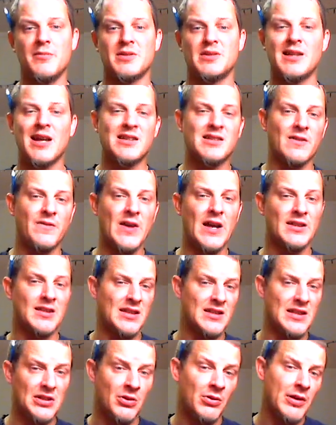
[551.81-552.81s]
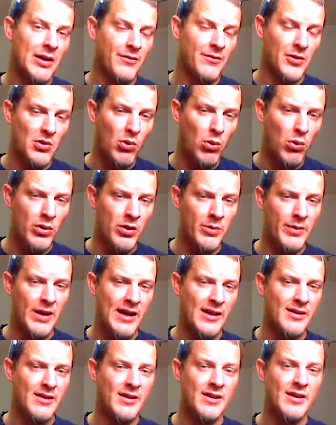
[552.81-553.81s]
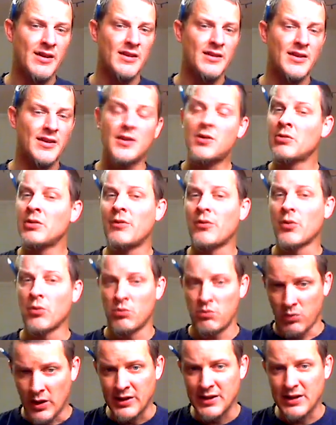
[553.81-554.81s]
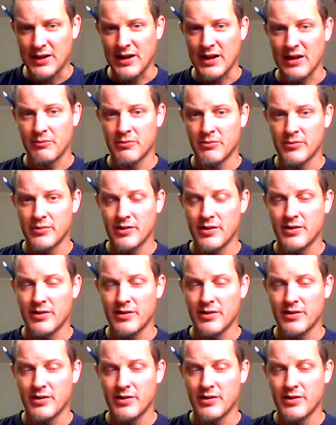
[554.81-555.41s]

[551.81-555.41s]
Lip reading: besides the fact that they don't have a quarterback, they don't have a running game.